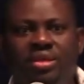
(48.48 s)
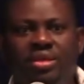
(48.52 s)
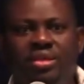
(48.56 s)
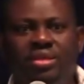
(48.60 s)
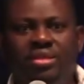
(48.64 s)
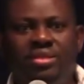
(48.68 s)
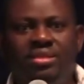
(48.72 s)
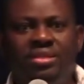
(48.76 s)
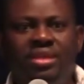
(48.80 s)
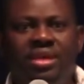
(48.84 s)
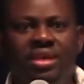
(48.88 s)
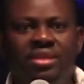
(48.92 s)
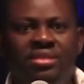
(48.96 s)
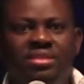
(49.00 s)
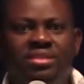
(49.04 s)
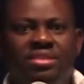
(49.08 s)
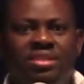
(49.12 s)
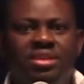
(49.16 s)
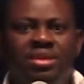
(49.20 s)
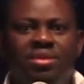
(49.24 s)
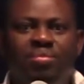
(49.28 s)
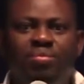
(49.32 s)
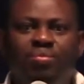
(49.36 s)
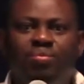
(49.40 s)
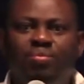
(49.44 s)
in that
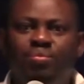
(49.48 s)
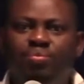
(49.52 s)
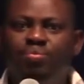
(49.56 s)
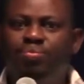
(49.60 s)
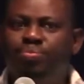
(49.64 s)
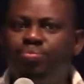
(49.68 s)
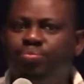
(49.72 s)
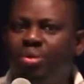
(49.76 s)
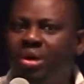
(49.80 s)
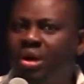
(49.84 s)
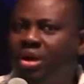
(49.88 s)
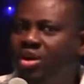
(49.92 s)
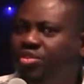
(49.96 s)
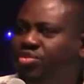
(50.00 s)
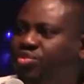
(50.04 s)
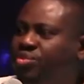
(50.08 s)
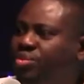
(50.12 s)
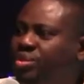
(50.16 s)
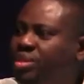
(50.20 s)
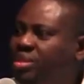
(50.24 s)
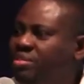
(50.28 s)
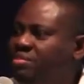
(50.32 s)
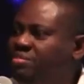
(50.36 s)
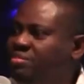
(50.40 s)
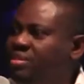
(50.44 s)
powerful
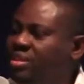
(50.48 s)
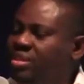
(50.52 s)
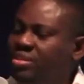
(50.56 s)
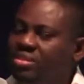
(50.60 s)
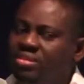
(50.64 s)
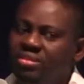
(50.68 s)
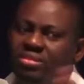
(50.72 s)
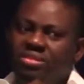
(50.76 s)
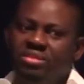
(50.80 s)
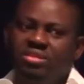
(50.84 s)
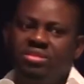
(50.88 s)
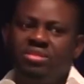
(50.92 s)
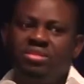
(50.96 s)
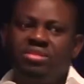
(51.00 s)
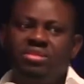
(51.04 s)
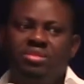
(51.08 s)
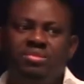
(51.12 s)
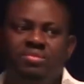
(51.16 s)
event